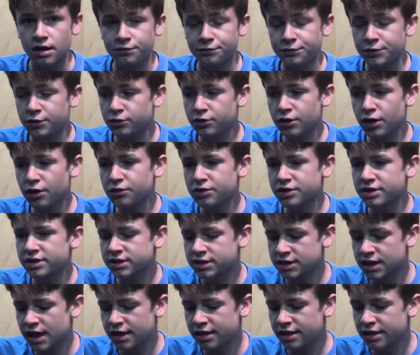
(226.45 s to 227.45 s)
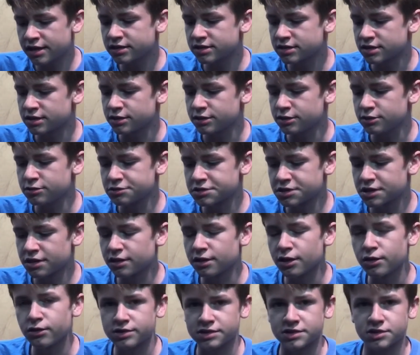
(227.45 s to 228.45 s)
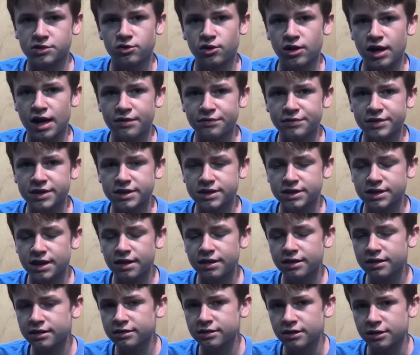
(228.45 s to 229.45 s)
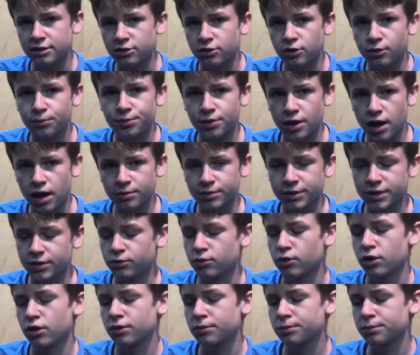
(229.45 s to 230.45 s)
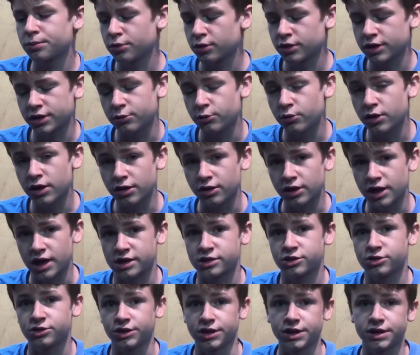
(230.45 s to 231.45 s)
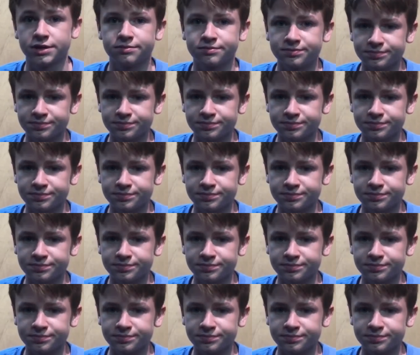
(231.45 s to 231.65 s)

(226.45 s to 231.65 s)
If you go to the settings and use the lowest graphics setting, then it'll probably work pretty well actually.